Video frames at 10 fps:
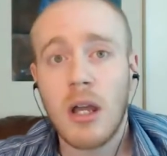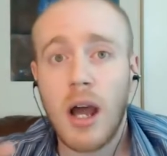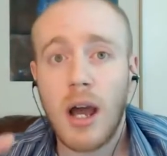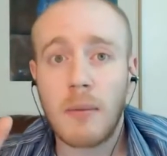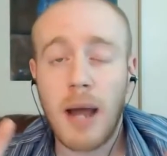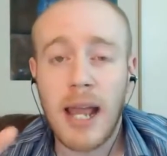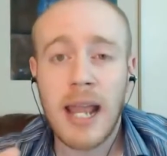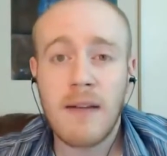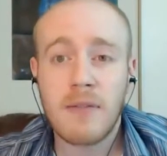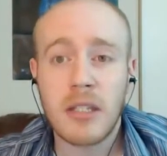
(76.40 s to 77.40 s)
I
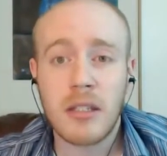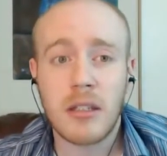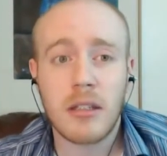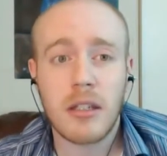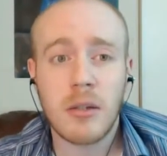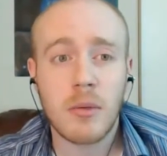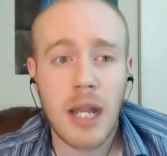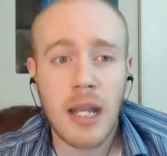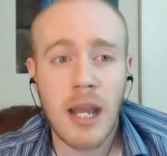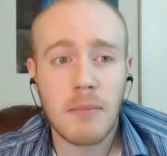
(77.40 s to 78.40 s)
have the
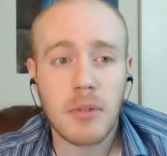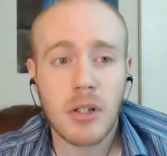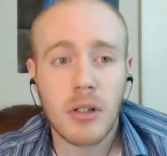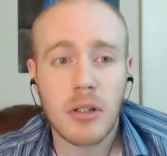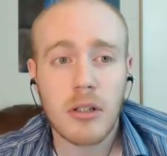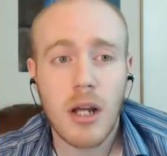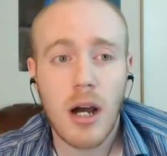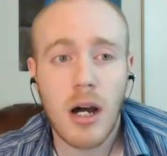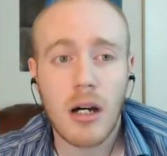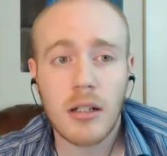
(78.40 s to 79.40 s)
Q&A app turned
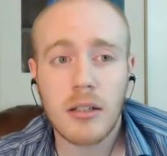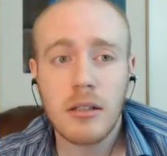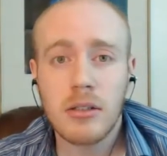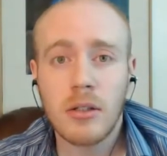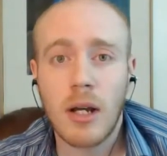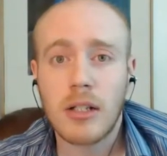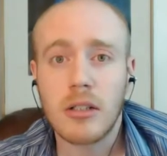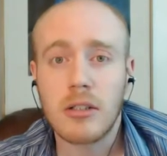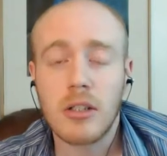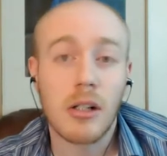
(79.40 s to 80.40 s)
on, so
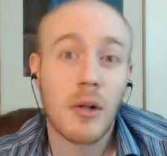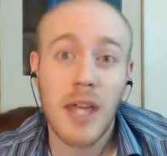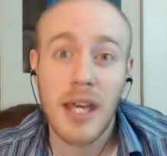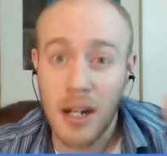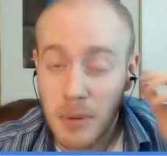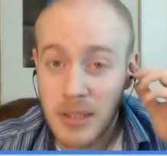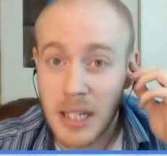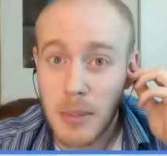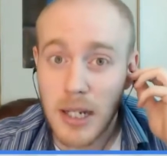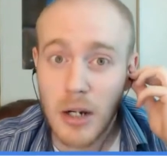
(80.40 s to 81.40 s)
actually you should load that up because
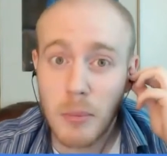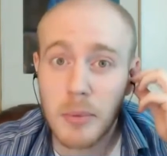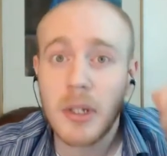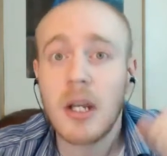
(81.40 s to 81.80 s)
that might help.